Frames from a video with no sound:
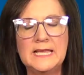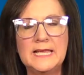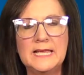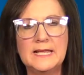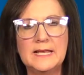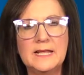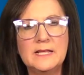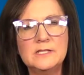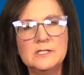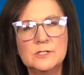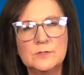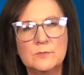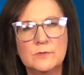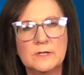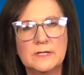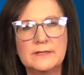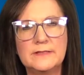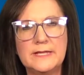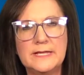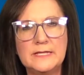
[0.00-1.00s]
And I just want
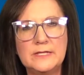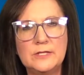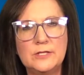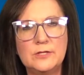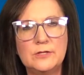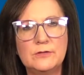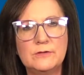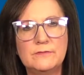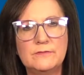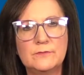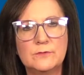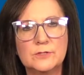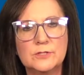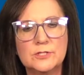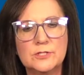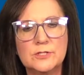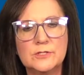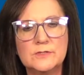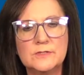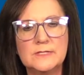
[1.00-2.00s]
to thank you for
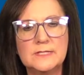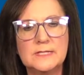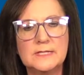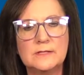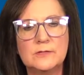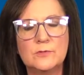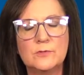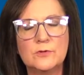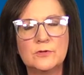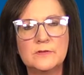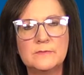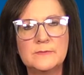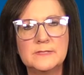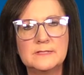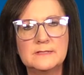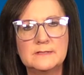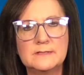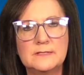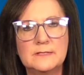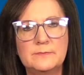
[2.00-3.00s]
choosing North
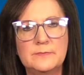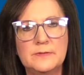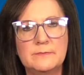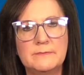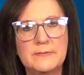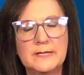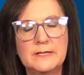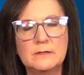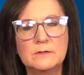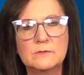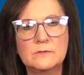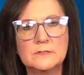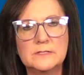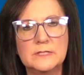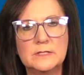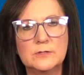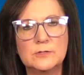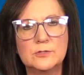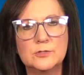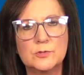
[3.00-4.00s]
Mississippi Medical
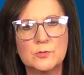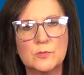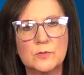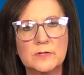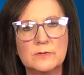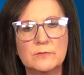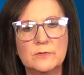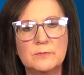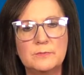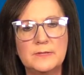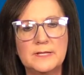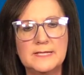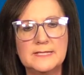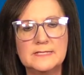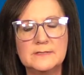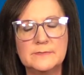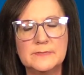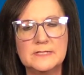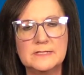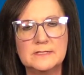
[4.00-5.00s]
Center Joint
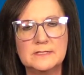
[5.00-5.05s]
Replacement